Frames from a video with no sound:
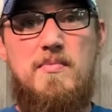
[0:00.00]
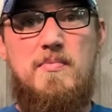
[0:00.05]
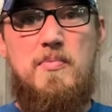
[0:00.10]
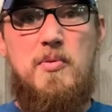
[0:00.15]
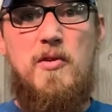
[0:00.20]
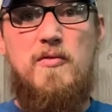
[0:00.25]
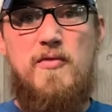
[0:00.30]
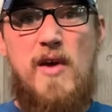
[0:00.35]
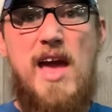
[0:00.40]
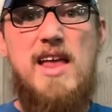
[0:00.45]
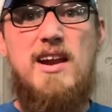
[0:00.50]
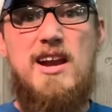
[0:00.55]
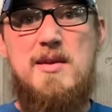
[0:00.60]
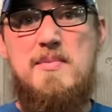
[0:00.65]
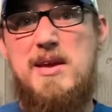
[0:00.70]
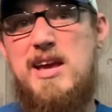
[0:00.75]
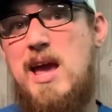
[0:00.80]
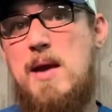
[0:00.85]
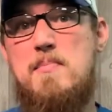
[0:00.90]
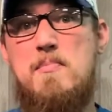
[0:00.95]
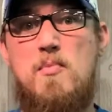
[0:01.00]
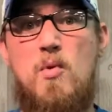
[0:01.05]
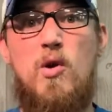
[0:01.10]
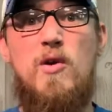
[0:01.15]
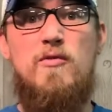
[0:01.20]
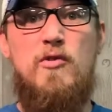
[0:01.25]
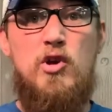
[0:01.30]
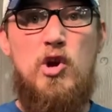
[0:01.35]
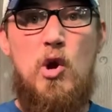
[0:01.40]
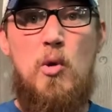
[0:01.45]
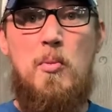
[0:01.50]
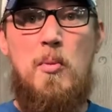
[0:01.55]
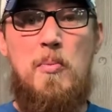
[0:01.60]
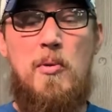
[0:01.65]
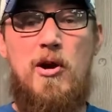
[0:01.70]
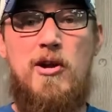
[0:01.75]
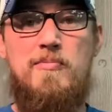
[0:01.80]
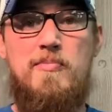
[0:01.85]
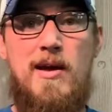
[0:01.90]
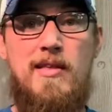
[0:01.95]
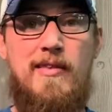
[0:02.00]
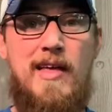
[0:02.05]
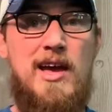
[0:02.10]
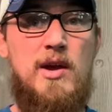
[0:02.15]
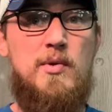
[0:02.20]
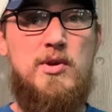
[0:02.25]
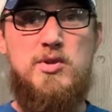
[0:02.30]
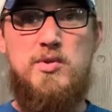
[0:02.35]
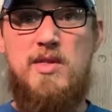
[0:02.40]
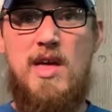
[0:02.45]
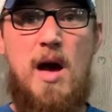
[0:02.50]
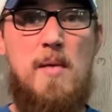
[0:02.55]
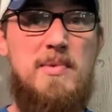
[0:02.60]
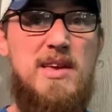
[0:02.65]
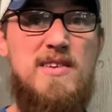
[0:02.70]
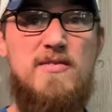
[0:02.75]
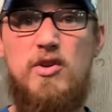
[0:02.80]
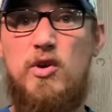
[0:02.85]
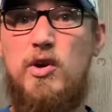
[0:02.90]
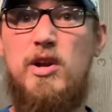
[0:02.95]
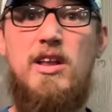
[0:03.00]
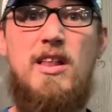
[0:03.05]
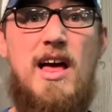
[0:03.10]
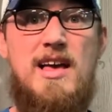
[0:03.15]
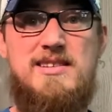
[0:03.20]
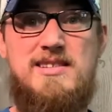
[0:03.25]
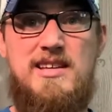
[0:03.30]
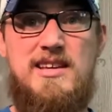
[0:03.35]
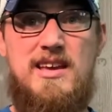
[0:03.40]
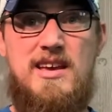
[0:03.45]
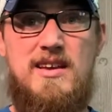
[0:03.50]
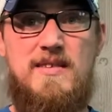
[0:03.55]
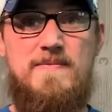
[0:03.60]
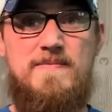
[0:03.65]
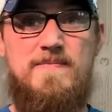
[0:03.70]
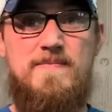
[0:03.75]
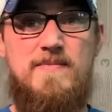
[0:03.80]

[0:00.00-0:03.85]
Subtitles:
profanity became more of a normal part of my language without me even realizing it.